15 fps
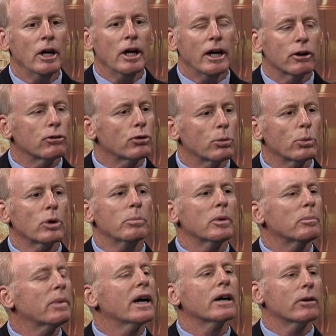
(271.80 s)
And so we're
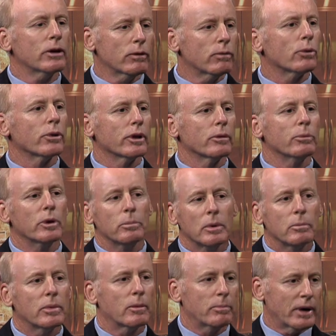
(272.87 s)
preparing for them. We've
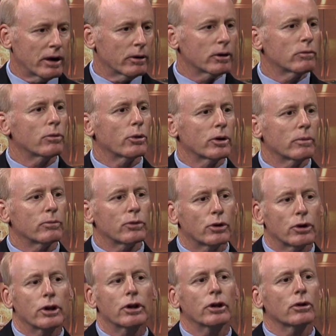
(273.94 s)
been preparing for them for
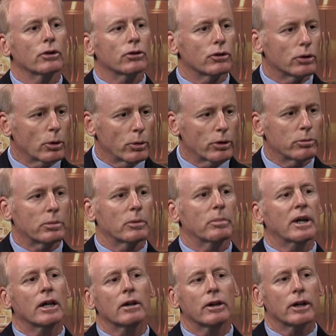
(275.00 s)
years and always
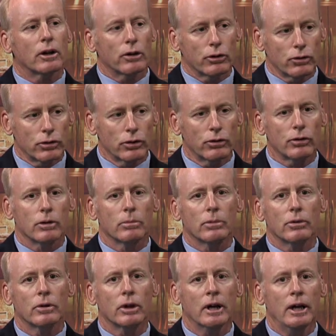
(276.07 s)
preparing our systems.